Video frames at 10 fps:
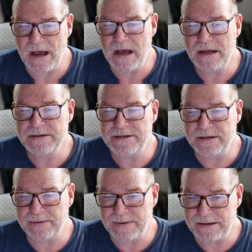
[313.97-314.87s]

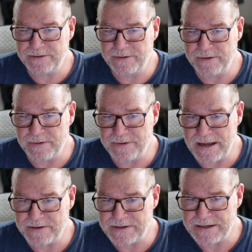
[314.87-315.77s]
around
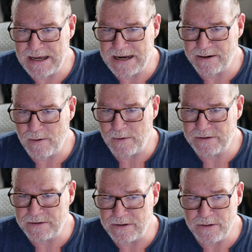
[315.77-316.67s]
2009,
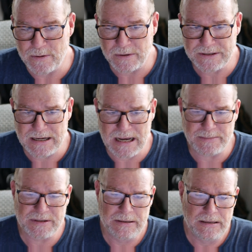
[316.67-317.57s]
according to New York Times.